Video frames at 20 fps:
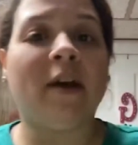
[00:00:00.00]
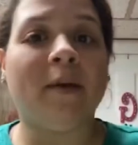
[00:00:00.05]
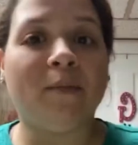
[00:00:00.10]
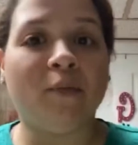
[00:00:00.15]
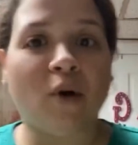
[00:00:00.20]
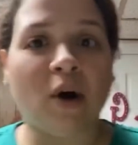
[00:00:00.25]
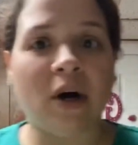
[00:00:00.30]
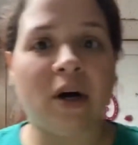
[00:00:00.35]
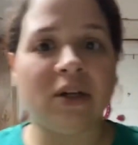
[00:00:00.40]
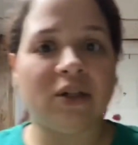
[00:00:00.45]

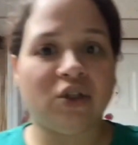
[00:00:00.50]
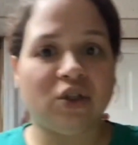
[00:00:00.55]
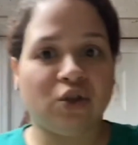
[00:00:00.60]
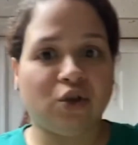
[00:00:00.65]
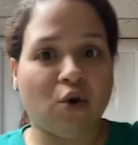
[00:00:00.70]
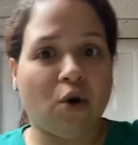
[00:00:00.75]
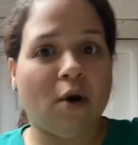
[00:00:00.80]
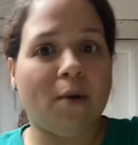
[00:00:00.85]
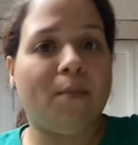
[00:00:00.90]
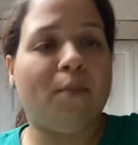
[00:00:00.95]
bought
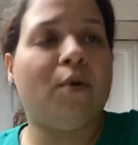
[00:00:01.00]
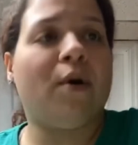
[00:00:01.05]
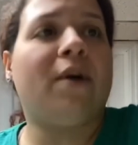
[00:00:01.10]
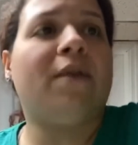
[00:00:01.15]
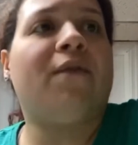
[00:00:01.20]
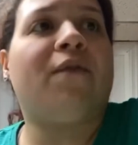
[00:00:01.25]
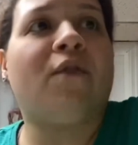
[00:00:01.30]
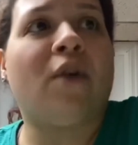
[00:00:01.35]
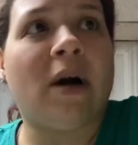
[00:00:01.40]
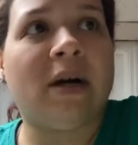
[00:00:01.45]
store-bought
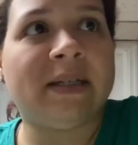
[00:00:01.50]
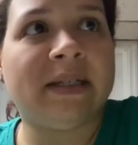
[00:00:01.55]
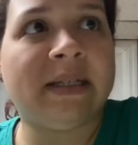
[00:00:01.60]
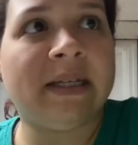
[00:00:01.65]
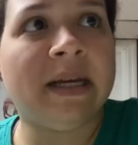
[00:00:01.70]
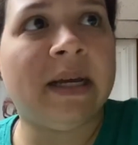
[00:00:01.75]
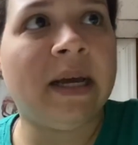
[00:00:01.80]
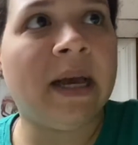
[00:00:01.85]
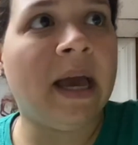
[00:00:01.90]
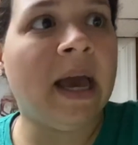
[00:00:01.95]

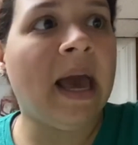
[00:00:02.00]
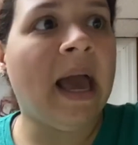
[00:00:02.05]
frosting,